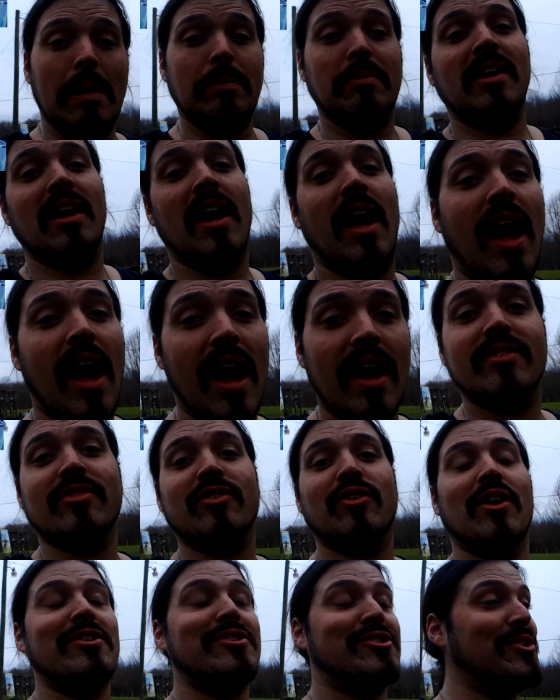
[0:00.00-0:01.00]
It is
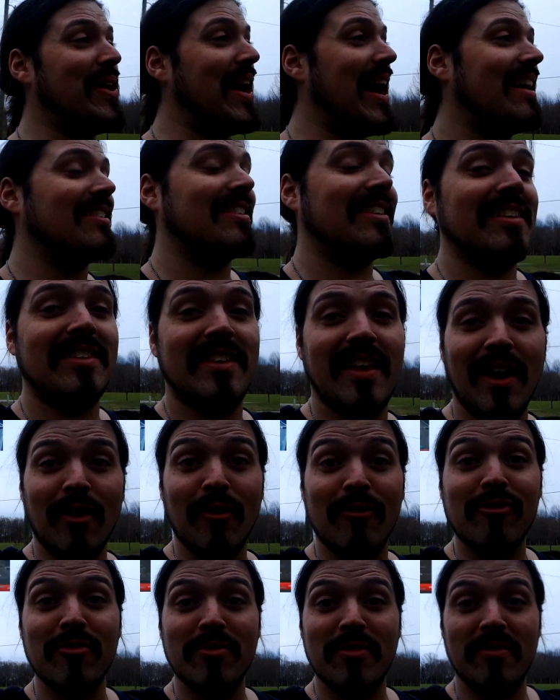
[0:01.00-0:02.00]
coming, and I can't wait to bring
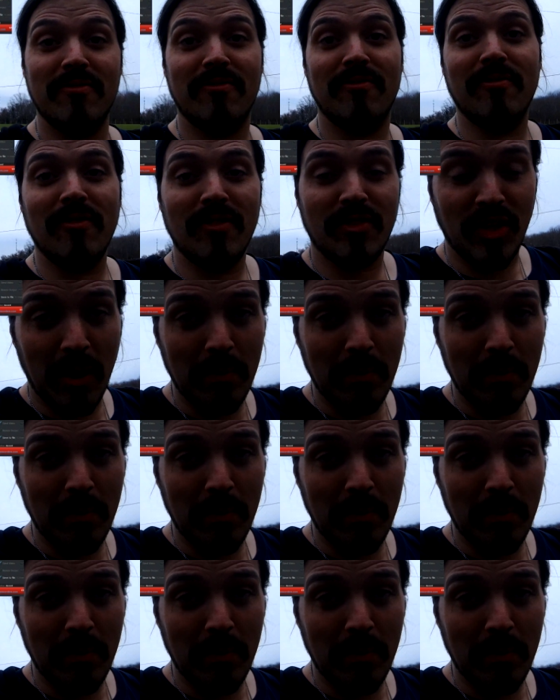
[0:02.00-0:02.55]
it to this channel.